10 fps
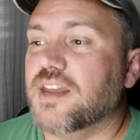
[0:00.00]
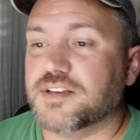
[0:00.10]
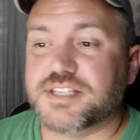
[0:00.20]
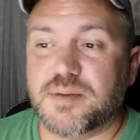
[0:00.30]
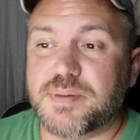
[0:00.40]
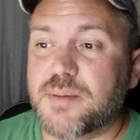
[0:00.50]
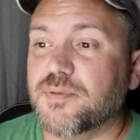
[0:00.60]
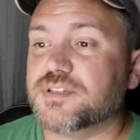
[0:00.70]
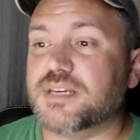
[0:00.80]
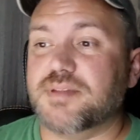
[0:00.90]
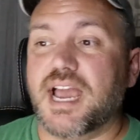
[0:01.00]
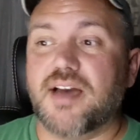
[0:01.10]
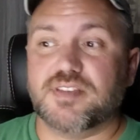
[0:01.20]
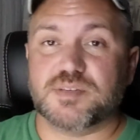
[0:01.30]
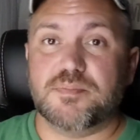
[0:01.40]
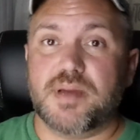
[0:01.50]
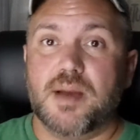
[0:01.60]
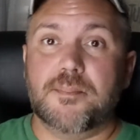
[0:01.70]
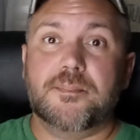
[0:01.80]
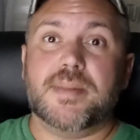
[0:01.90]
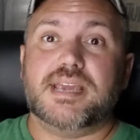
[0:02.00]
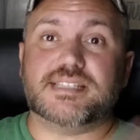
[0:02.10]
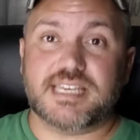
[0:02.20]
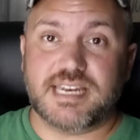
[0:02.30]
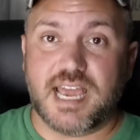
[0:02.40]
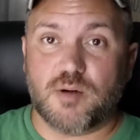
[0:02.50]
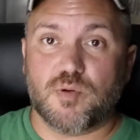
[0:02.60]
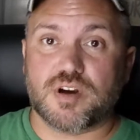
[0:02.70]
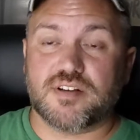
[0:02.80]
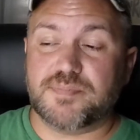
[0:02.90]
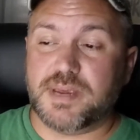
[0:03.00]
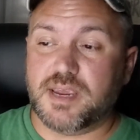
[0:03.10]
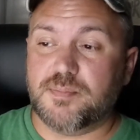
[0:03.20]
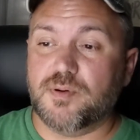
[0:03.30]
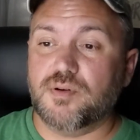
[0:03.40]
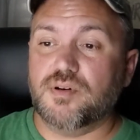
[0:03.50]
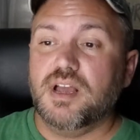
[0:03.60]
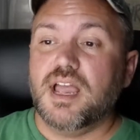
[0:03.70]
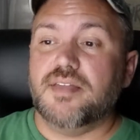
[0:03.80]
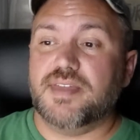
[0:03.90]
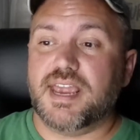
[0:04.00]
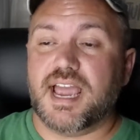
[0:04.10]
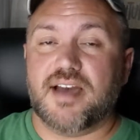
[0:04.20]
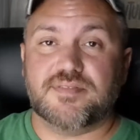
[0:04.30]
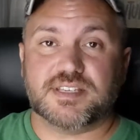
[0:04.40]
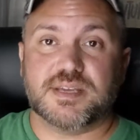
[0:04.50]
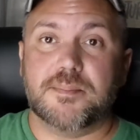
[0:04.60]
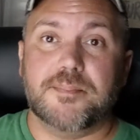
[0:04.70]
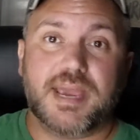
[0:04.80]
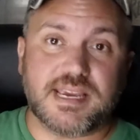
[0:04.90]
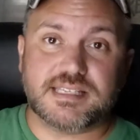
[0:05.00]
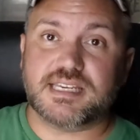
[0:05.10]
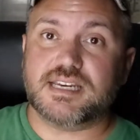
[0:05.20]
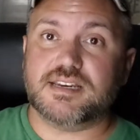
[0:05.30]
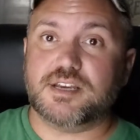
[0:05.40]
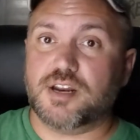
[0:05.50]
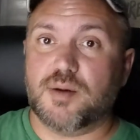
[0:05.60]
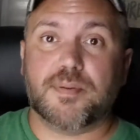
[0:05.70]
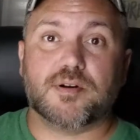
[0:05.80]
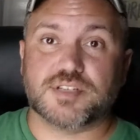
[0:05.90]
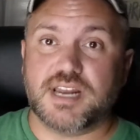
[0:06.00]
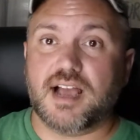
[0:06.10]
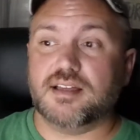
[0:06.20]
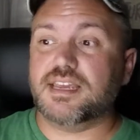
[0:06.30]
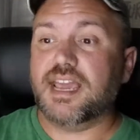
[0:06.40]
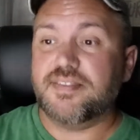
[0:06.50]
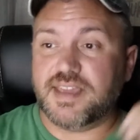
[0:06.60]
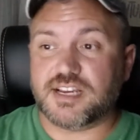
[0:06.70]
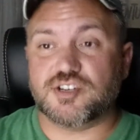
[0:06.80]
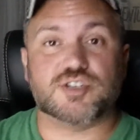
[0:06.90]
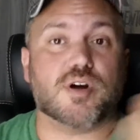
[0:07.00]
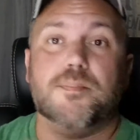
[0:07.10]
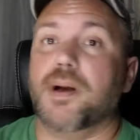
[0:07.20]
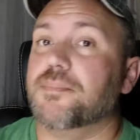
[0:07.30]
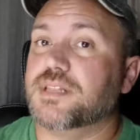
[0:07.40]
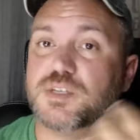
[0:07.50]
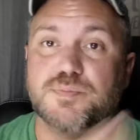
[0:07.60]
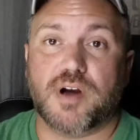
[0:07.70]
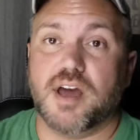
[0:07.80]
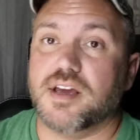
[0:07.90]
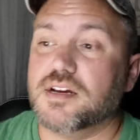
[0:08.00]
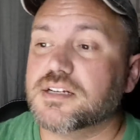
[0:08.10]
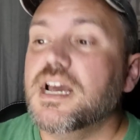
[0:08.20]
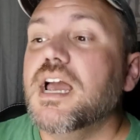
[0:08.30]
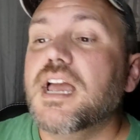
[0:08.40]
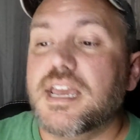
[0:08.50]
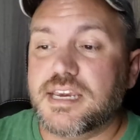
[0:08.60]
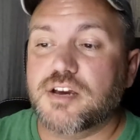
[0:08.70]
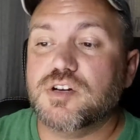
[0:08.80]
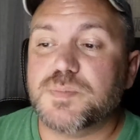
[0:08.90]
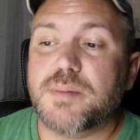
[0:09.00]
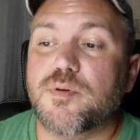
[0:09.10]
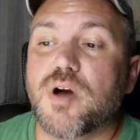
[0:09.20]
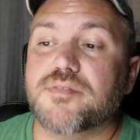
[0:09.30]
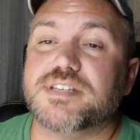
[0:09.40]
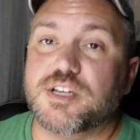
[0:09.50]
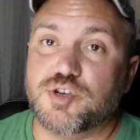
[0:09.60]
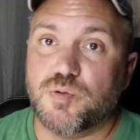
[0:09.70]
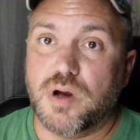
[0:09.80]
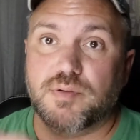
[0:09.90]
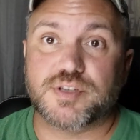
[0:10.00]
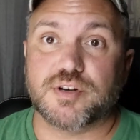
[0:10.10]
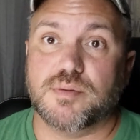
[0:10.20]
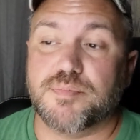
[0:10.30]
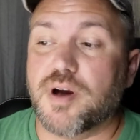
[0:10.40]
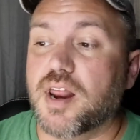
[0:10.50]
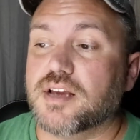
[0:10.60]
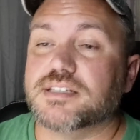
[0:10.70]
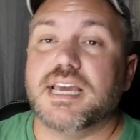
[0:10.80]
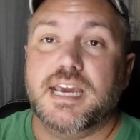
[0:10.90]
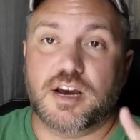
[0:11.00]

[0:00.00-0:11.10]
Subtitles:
Now, some people seem to have this amazing network of people. They have this amazing, you know, personality, and they can just start pumping this product. Here's people who I've seen do well with certain products.